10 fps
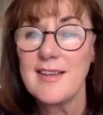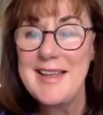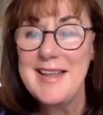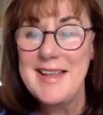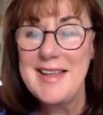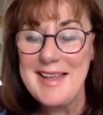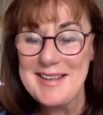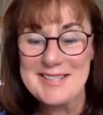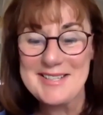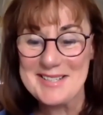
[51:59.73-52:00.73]

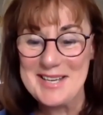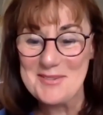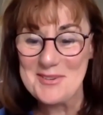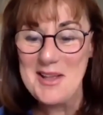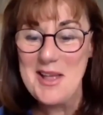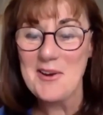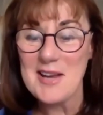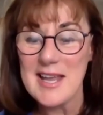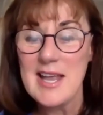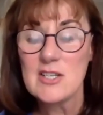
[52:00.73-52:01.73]
It's just Easter.
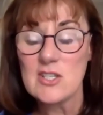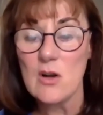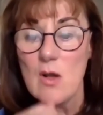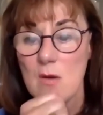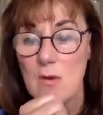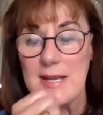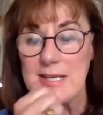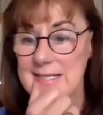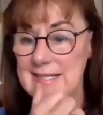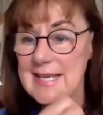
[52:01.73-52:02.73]
Okay, so when
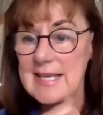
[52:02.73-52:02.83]
you say